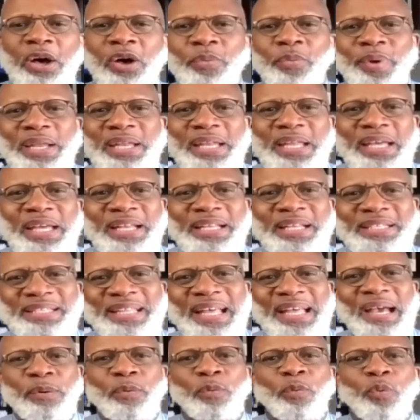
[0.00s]
all we need is
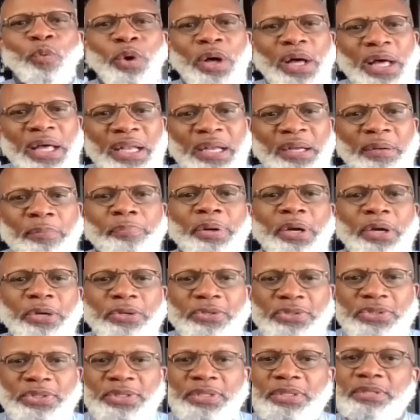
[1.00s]
that one
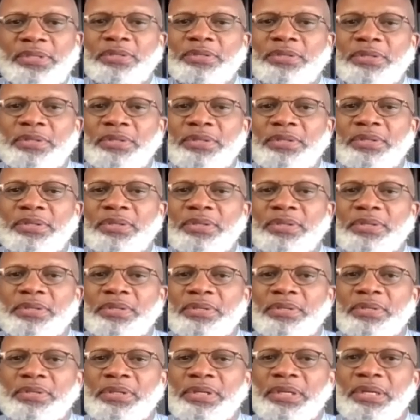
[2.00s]
person,
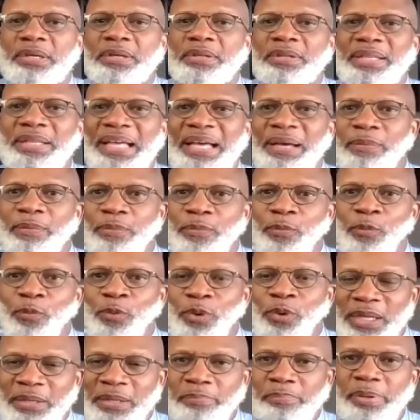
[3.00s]
you know, that
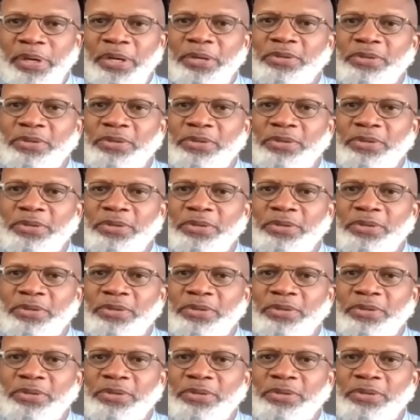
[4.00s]
one